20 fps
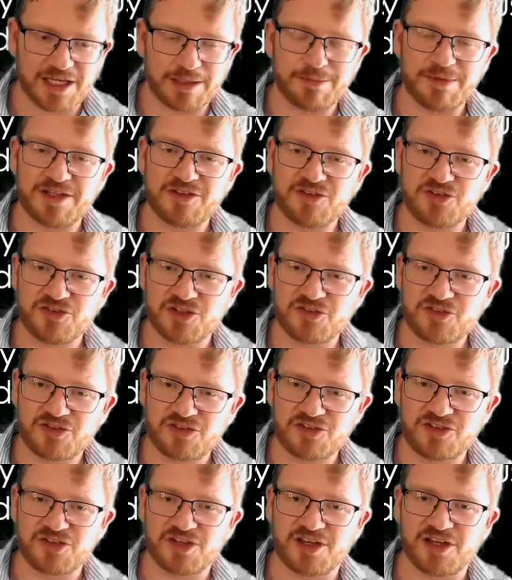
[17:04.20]
It's just
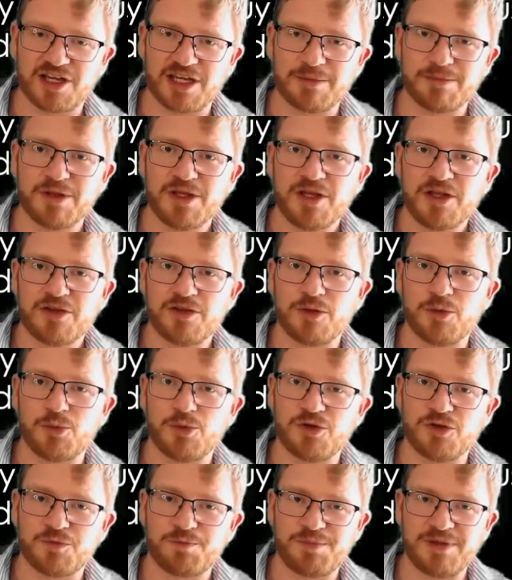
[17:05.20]
the time that
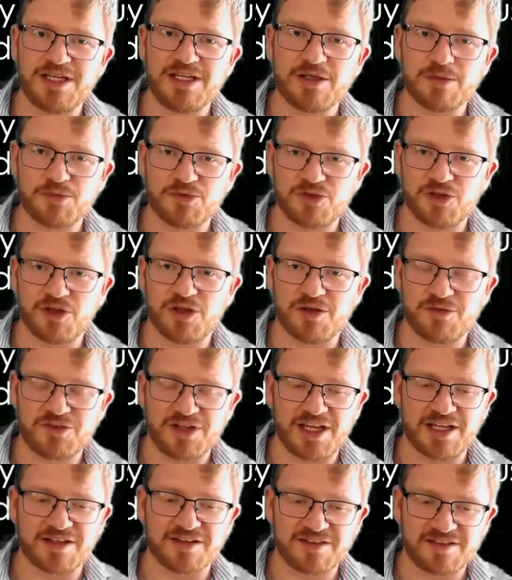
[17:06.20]
would have been observed
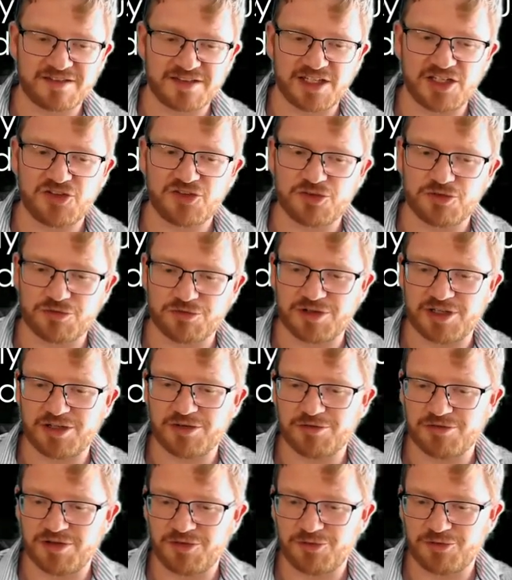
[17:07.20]
in a stationary
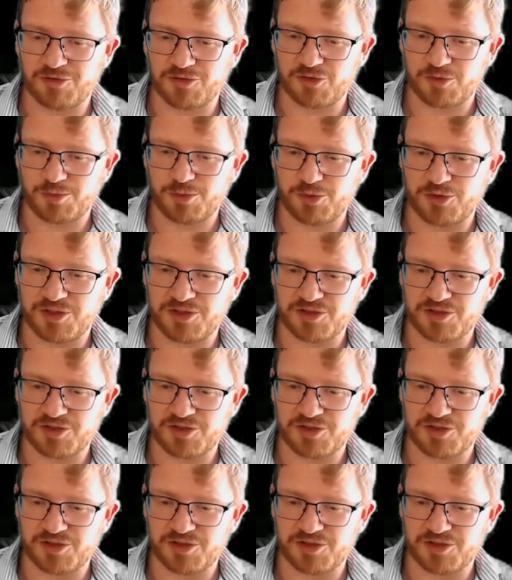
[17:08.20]
reference point.